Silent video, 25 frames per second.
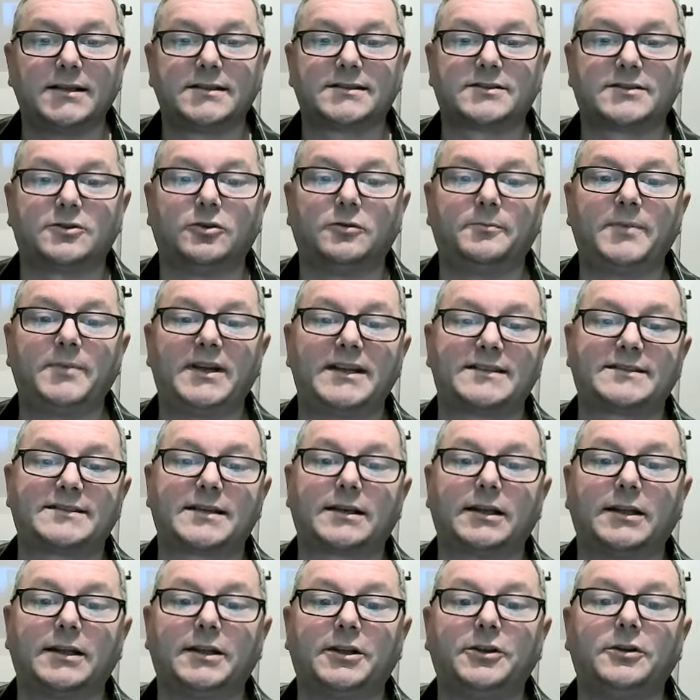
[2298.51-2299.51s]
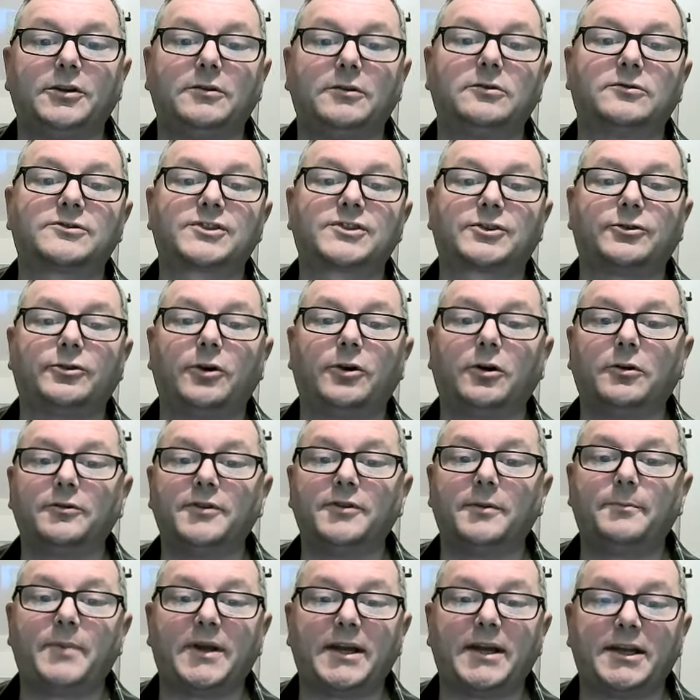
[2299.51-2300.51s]
So basically Google's
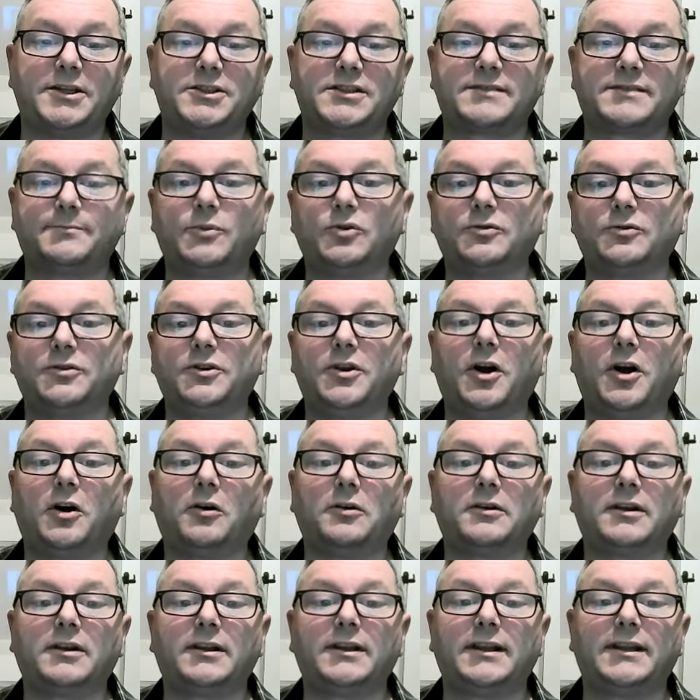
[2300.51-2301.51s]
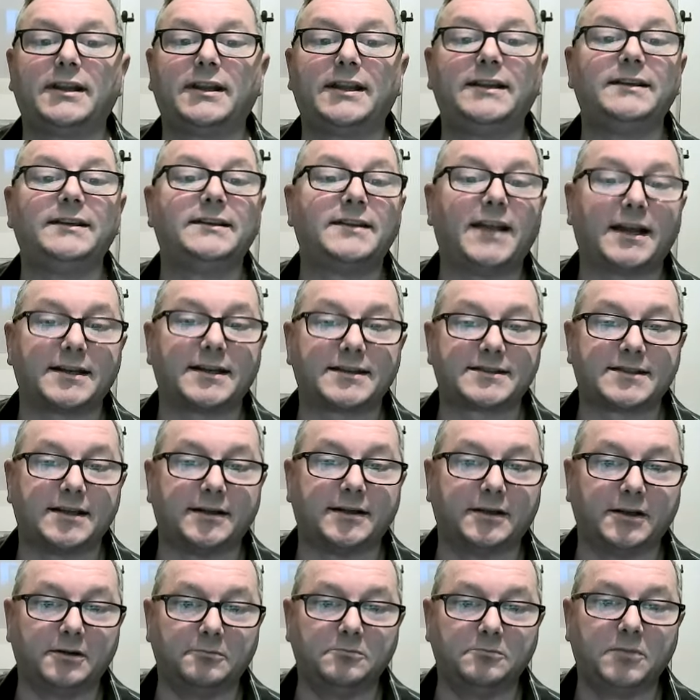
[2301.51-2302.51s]
crawled the pages, but not
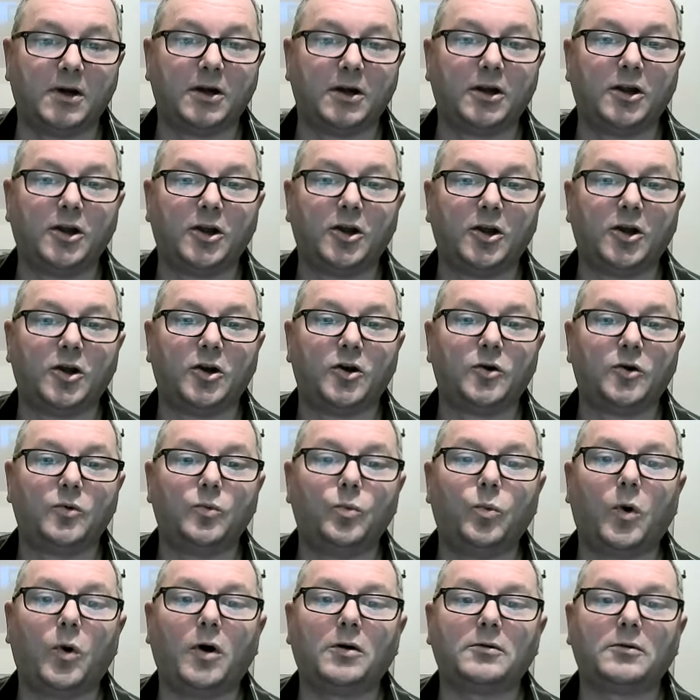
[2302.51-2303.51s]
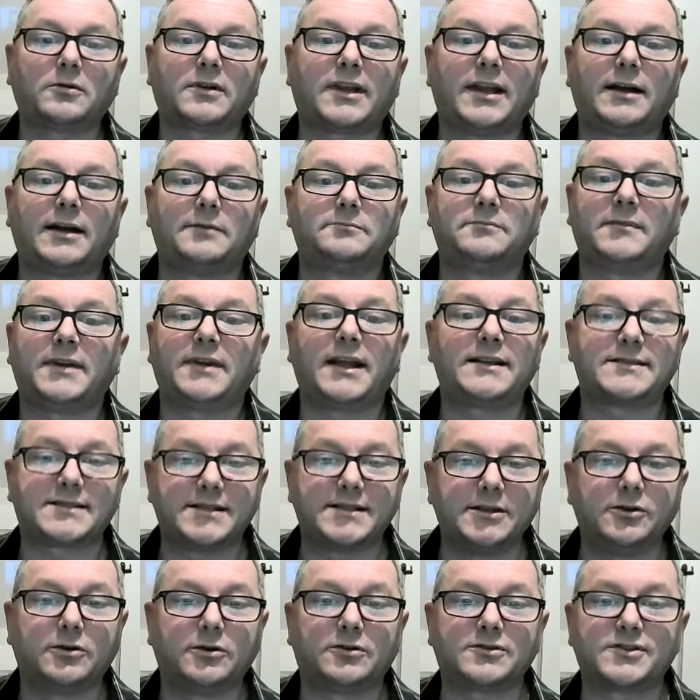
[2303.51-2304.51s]
indexing them. What can
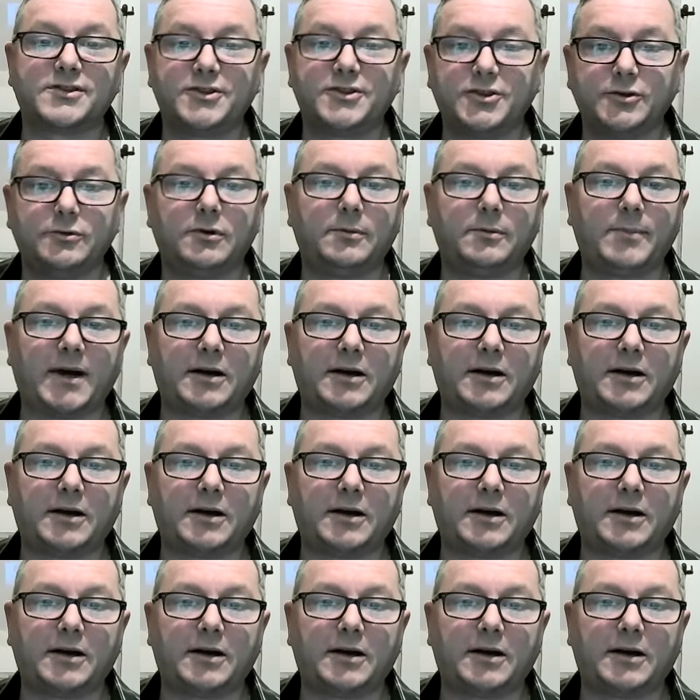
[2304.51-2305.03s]
S E Os do